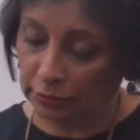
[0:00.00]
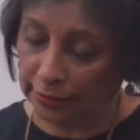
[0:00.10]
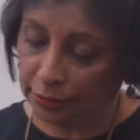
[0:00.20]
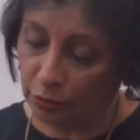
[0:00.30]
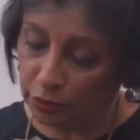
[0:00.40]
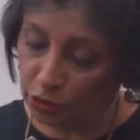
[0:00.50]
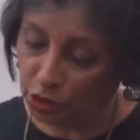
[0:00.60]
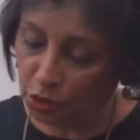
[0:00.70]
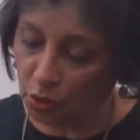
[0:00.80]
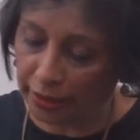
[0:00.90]
that you're going to
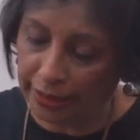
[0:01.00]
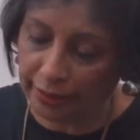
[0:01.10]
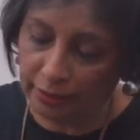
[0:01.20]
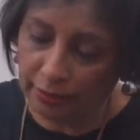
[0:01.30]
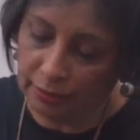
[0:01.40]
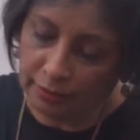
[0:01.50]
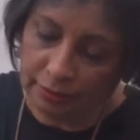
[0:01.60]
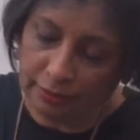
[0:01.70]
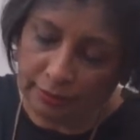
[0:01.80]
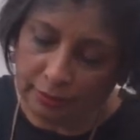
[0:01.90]
store in.
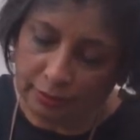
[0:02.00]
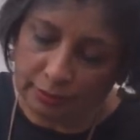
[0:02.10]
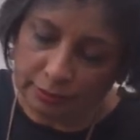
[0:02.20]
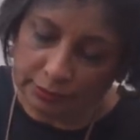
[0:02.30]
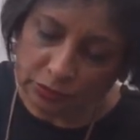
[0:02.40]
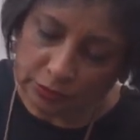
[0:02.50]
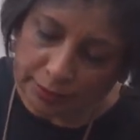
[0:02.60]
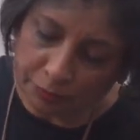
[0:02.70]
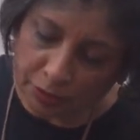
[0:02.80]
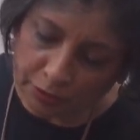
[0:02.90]
So that
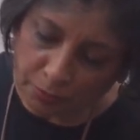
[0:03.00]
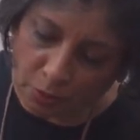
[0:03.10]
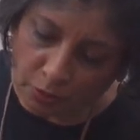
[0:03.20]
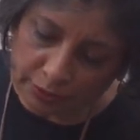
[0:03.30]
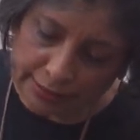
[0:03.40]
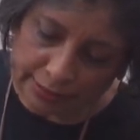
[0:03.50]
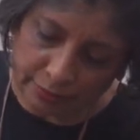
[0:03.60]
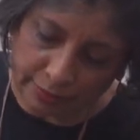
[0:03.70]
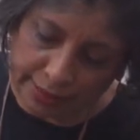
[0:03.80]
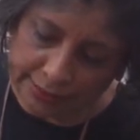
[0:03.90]
I'm going to pour that
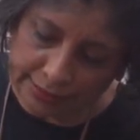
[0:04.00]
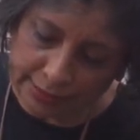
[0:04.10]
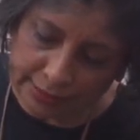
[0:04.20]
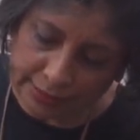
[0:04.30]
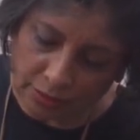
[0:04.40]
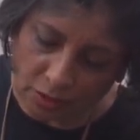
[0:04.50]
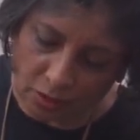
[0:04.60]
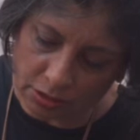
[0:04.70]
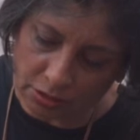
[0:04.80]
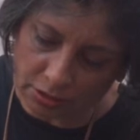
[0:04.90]
right in it,
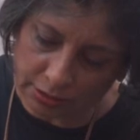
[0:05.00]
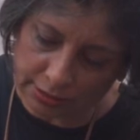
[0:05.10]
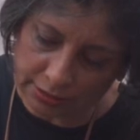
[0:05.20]
hot.